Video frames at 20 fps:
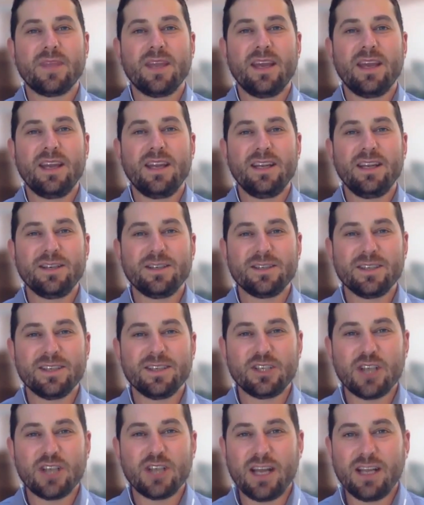And here's the
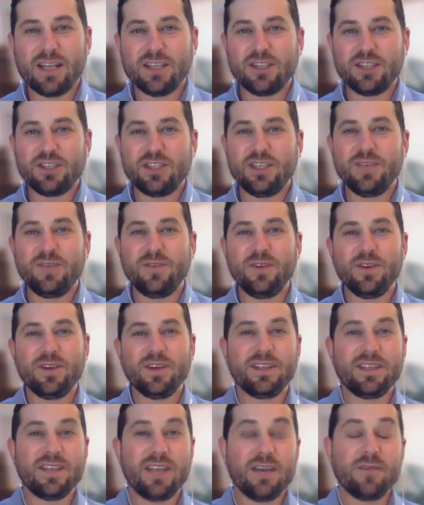challenge. See if you
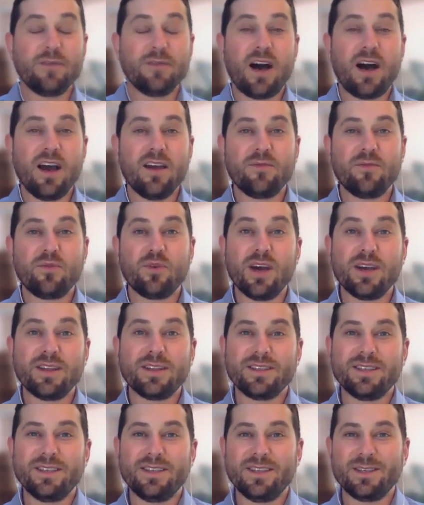can take 5
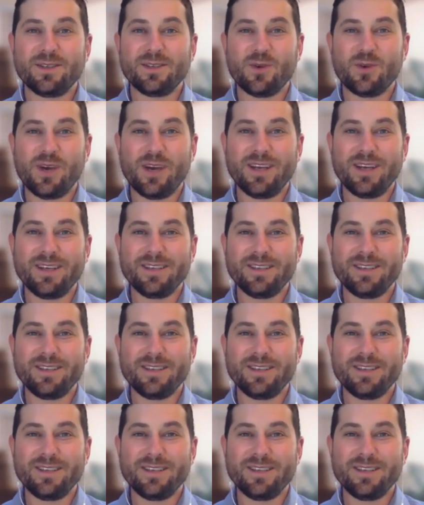breaths in this way.